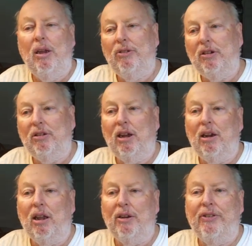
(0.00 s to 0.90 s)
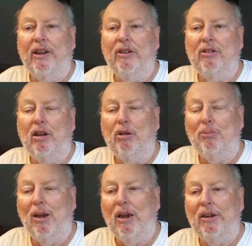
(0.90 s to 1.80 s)
she's got a lot of things on her
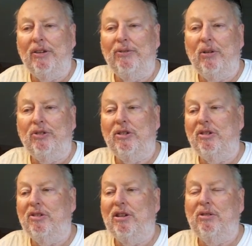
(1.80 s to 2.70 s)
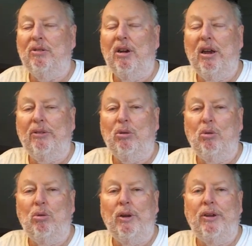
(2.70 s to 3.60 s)
mind as far as she's a senior in high school